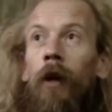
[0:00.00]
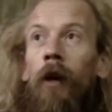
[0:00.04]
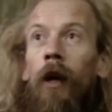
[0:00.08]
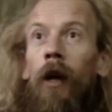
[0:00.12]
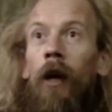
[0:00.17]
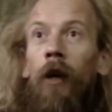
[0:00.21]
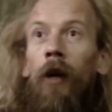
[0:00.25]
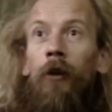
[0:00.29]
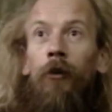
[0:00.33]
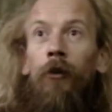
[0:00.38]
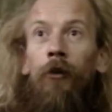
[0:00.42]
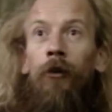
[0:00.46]

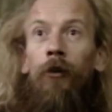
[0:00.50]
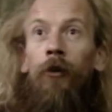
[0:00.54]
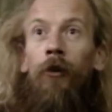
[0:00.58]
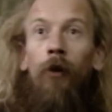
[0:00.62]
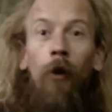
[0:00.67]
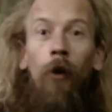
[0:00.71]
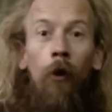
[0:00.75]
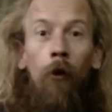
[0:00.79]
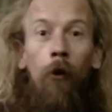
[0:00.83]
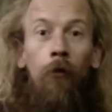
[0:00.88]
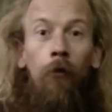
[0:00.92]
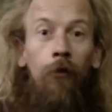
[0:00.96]
And you
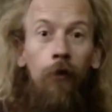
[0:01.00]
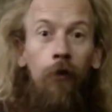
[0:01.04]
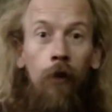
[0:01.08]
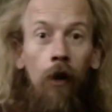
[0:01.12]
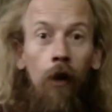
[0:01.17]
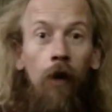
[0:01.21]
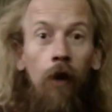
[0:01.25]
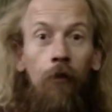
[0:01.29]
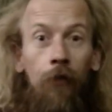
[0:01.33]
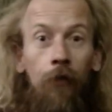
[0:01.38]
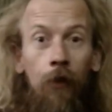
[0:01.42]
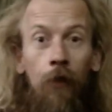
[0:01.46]
know, obviously
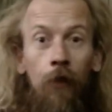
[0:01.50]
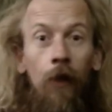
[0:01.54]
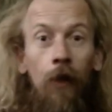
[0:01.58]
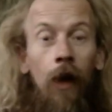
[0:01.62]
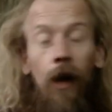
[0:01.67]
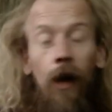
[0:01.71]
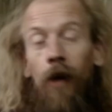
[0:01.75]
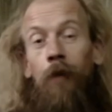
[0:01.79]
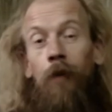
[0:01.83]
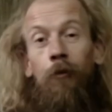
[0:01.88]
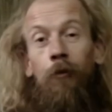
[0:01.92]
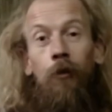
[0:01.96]
after
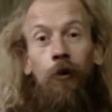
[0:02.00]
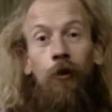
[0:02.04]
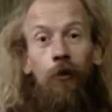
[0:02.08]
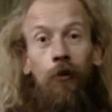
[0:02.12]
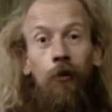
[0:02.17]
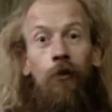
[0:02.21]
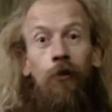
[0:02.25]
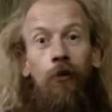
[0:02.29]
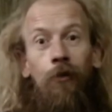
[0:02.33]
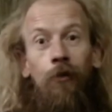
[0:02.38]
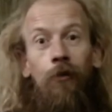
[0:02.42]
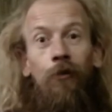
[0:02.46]
that, I'm
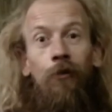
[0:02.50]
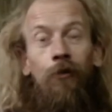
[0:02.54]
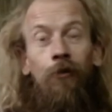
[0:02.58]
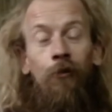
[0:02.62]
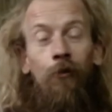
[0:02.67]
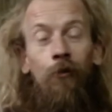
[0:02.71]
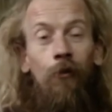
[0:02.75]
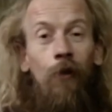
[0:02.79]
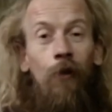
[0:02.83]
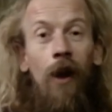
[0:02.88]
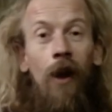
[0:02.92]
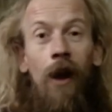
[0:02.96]
just
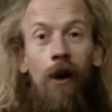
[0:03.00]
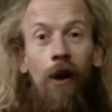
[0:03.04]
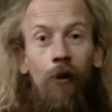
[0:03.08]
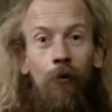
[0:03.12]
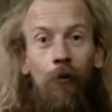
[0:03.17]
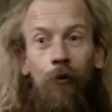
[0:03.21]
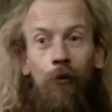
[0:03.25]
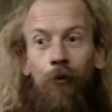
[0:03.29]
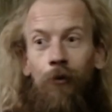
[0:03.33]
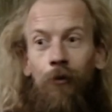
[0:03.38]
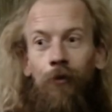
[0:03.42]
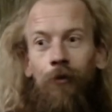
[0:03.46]

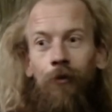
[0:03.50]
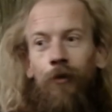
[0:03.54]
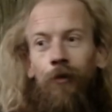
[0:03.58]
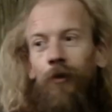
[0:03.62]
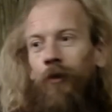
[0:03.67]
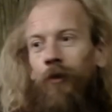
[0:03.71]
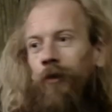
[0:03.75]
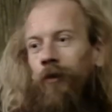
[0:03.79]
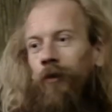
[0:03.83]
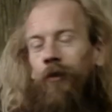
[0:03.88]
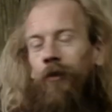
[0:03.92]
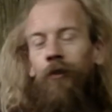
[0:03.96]
wow
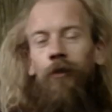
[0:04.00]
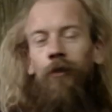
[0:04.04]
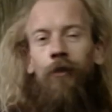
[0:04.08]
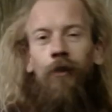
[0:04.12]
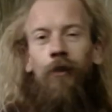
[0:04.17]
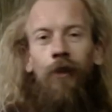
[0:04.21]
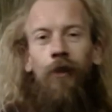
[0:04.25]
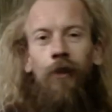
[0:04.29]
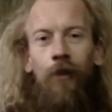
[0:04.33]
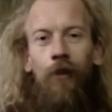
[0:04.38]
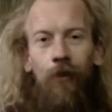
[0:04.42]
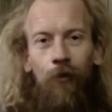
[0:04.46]
and
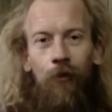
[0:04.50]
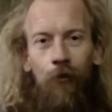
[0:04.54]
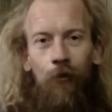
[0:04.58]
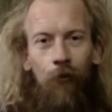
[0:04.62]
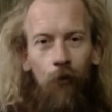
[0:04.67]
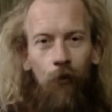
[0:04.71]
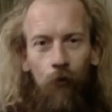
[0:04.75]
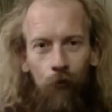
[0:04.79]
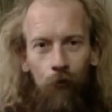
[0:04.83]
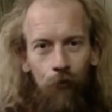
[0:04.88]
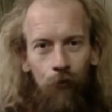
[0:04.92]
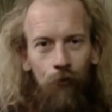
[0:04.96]

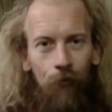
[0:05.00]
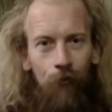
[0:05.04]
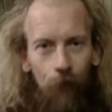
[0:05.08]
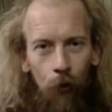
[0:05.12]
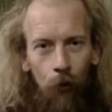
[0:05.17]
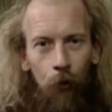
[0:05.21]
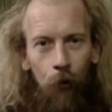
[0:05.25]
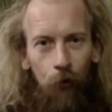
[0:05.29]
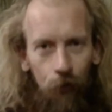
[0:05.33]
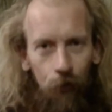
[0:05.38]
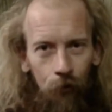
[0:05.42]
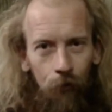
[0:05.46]

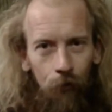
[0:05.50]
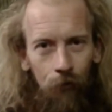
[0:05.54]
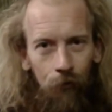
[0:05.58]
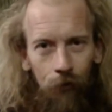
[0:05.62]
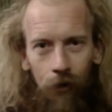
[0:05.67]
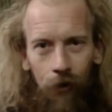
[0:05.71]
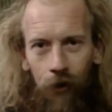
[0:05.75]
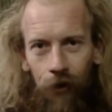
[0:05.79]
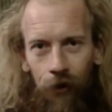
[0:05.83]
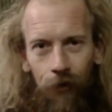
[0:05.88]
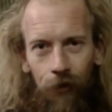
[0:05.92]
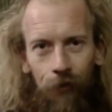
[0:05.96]
awesome,
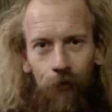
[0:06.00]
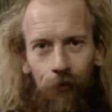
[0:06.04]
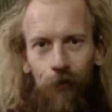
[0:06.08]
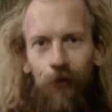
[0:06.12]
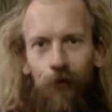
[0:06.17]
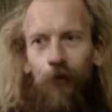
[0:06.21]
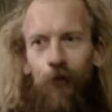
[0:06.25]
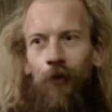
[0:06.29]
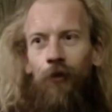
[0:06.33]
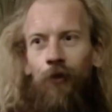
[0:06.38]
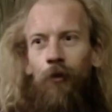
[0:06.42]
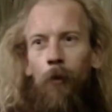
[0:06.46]
right?
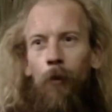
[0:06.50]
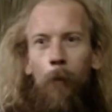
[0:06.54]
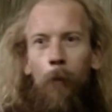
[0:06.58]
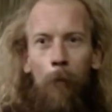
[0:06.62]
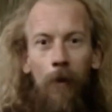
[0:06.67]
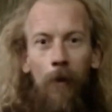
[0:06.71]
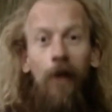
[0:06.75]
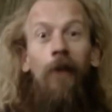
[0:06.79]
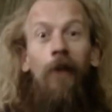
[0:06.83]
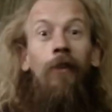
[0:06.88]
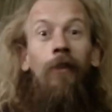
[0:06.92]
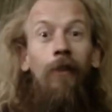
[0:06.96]
Just
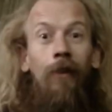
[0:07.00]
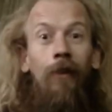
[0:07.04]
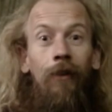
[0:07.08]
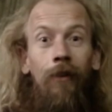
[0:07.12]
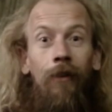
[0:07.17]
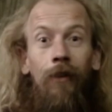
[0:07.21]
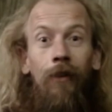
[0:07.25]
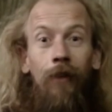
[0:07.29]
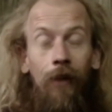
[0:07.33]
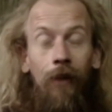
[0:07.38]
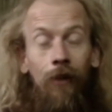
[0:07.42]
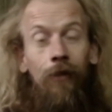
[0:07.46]
amazing
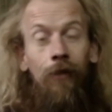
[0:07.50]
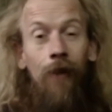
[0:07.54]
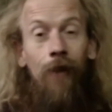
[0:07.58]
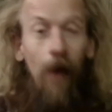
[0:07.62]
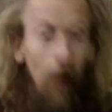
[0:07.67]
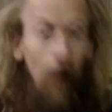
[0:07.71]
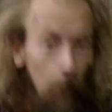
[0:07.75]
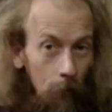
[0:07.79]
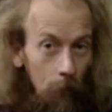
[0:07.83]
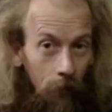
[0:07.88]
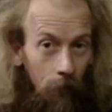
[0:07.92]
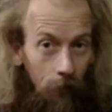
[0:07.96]
thing to
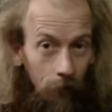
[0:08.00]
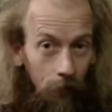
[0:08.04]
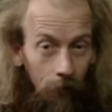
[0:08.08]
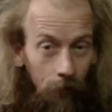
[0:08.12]
happen.